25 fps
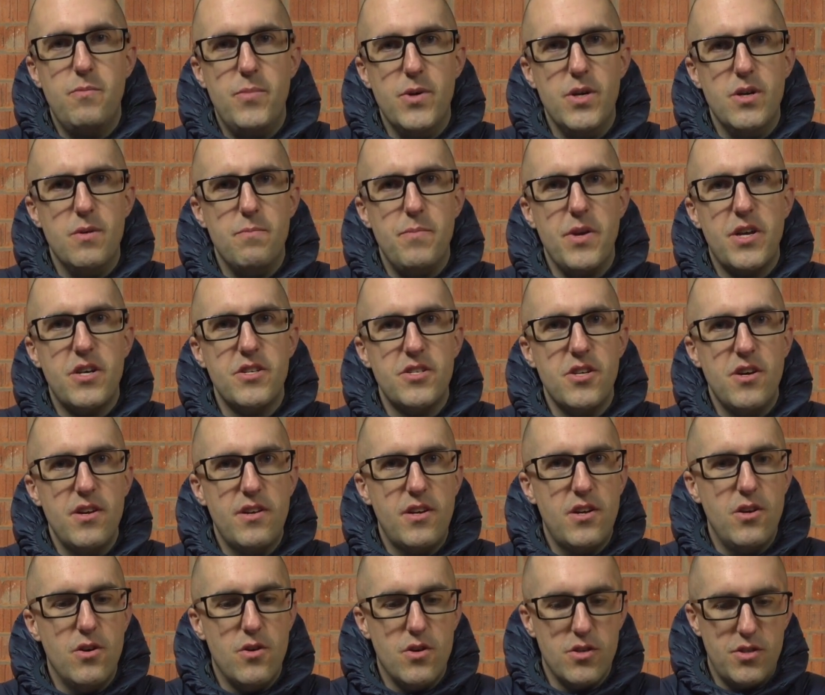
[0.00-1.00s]
but because
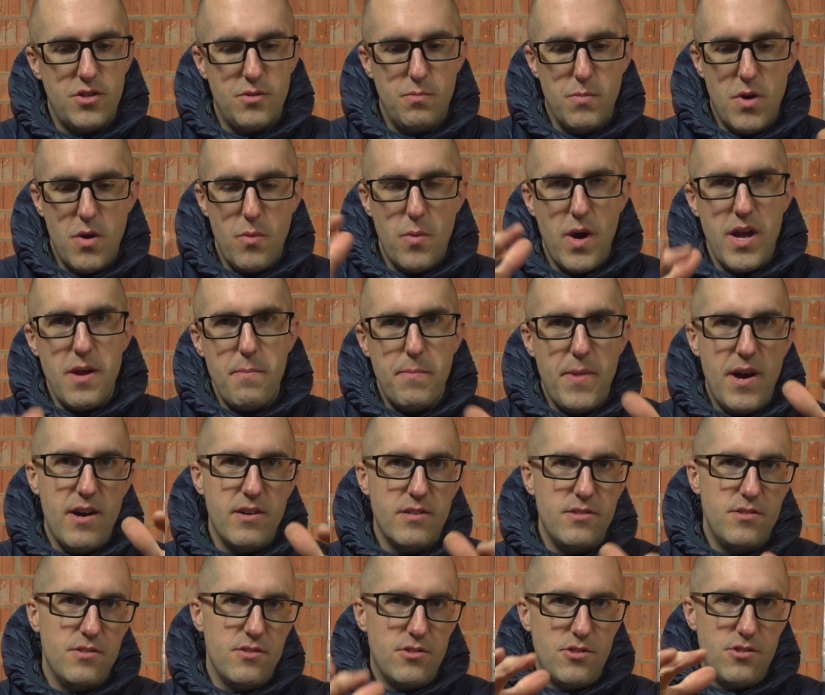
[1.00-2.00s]
I'd got my weight
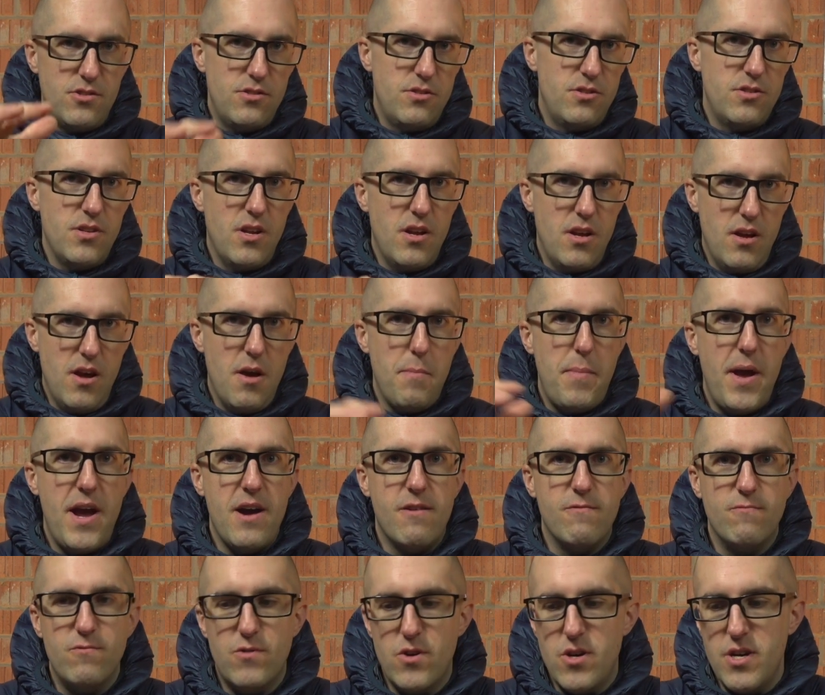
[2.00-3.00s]
balance
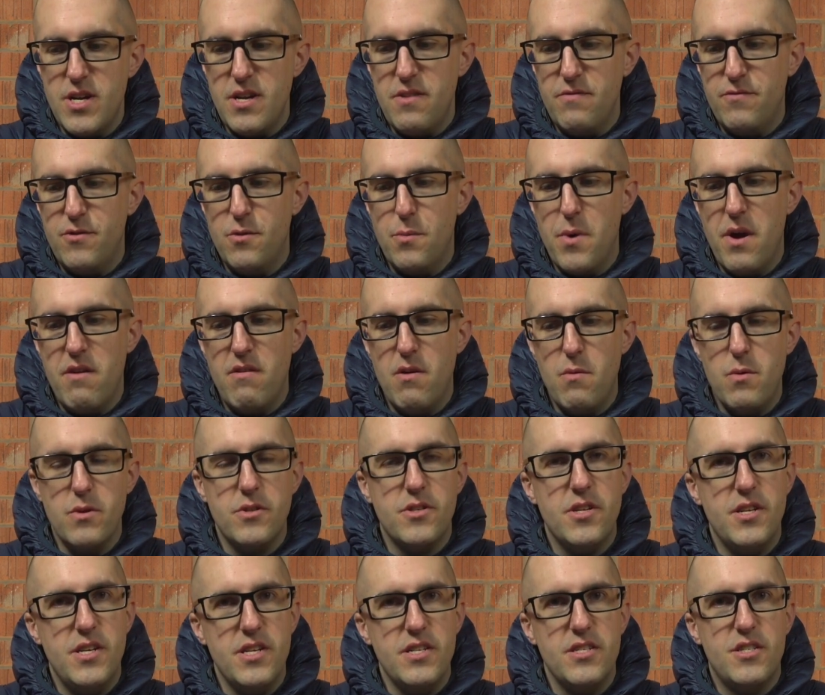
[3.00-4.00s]
about right for where I
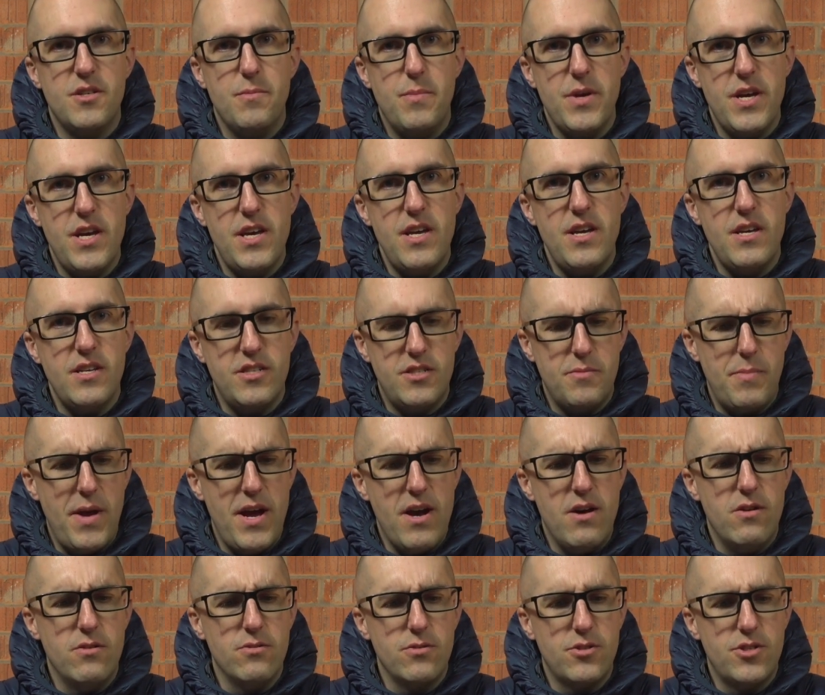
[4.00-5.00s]
wanted it to be, it's
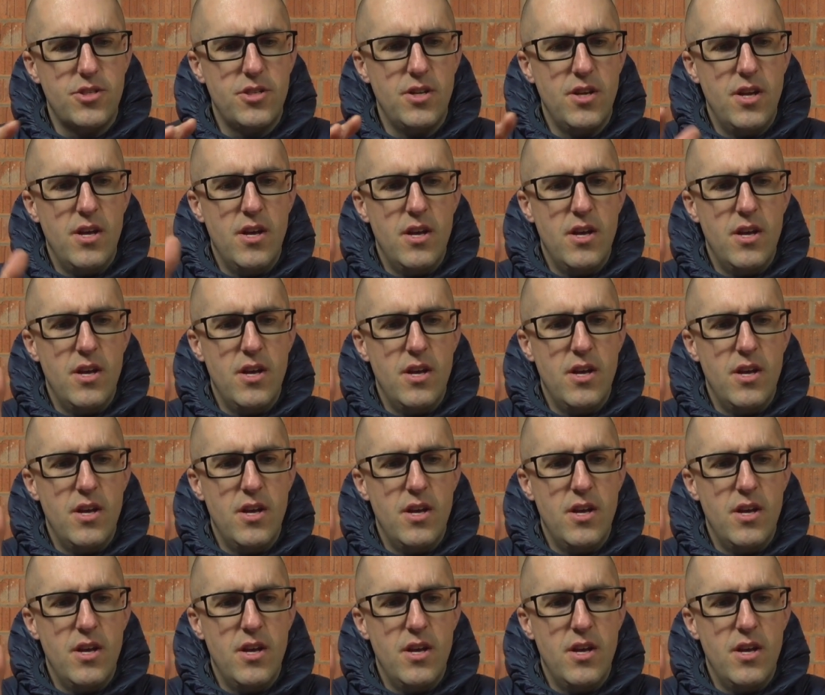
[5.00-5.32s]
about